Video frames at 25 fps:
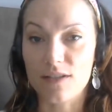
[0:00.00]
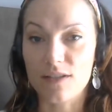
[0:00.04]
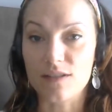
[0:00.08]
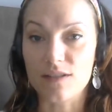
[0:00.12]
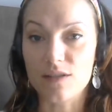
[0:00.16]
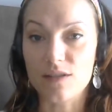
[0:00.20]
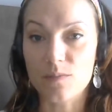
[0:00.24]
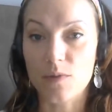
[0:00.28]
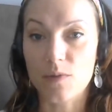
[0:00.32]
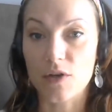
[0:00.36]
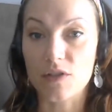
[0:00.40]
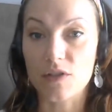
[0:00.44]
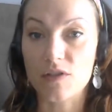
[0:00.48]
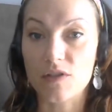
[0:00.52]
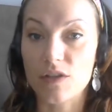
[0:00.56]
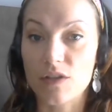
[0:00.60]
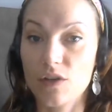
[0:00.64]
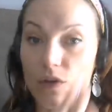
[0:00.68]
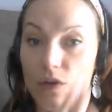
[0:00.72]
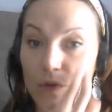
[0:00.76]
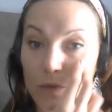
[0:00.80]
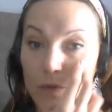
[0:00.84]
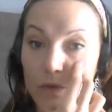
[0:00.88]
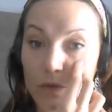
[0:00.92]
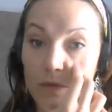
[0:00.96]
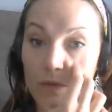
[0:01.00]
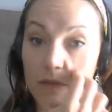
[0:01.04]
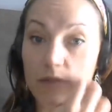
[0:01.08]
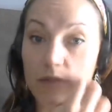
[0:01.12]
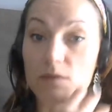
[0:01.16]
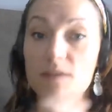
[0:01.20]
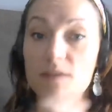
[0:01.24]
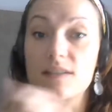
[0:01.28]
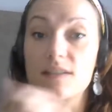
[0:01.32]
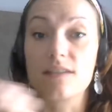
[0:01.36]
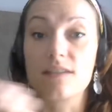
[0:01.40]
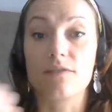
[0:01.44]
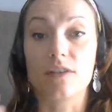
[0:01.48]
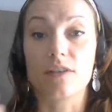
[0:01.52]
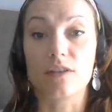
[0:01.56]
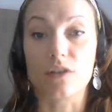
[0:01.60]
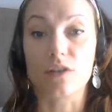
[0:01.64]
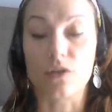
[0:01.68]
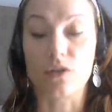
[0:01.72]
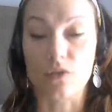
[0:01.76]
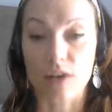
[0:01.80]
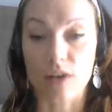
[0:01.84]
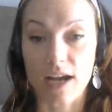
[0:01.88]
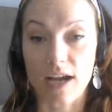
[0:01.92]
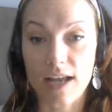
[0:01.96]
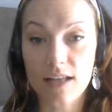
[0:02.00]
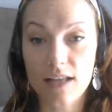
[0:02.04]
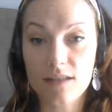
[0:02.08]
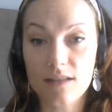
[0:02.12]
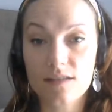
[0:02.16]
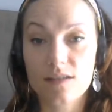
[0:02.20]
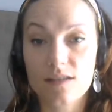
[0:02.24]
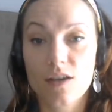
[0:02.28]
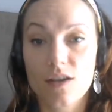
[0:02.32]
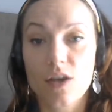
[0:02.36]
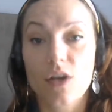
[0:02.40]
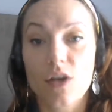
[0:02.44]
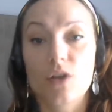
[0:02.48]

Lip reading: is the person who would be receiving the grants,